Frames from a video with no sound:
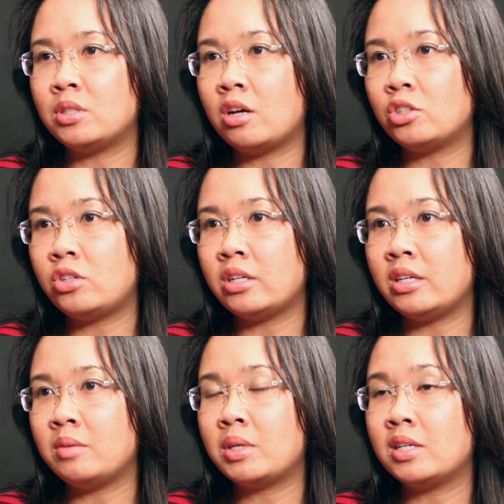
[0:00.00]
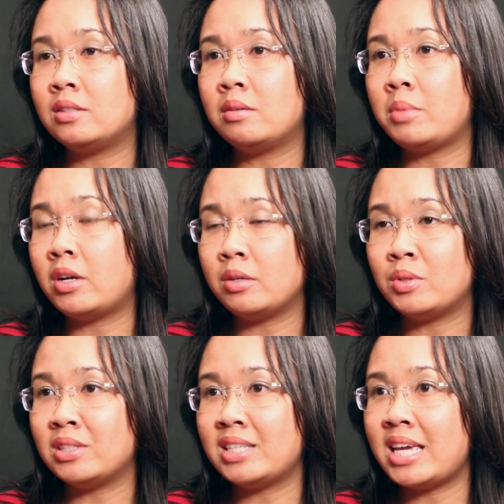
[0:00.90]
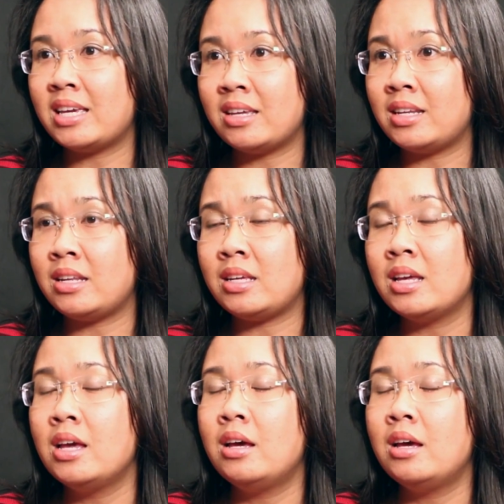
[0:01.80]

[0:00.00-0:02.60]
to Australia because America wasn't taking in any